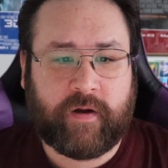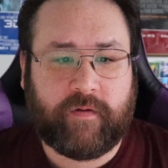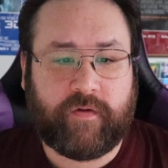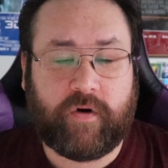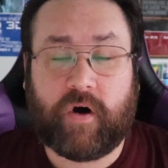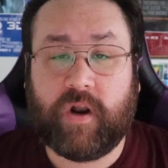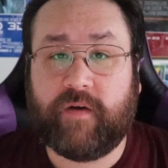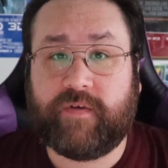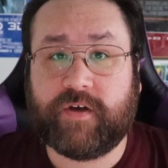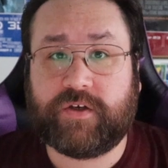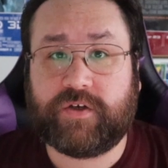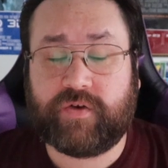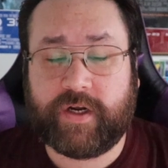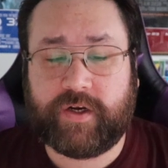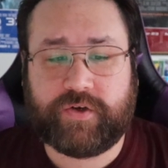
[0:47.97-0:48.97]
for All of Us
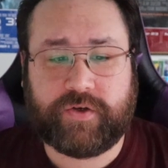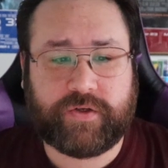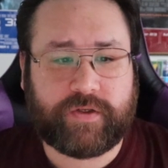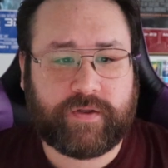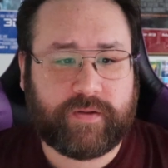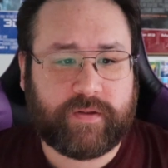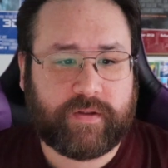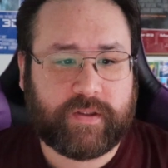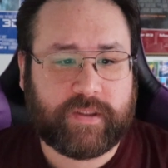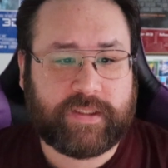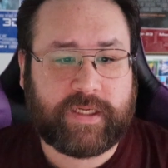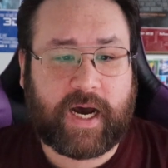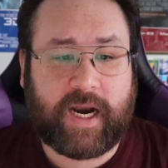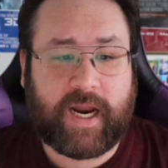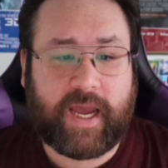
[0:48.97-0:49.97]
Strangers,
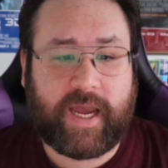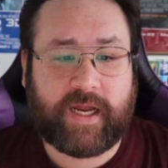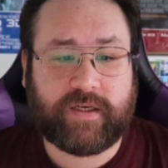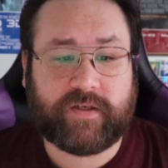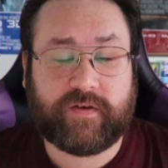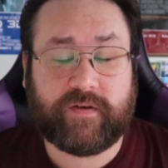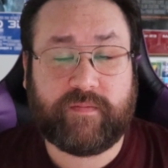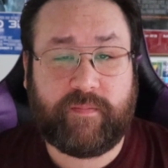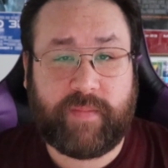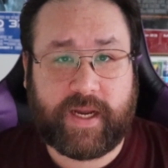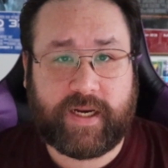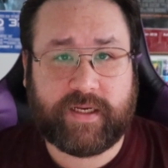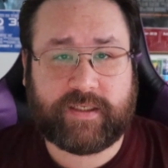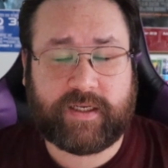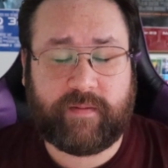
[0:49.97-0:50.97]
Todd Haynes,
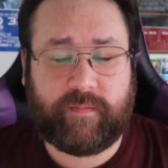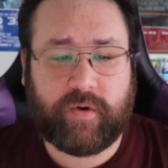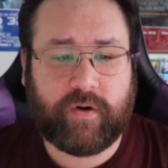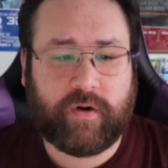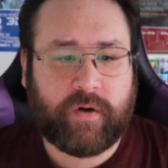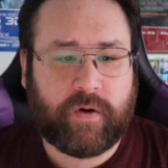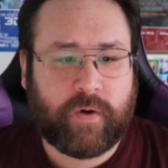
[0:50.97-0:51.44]
May December,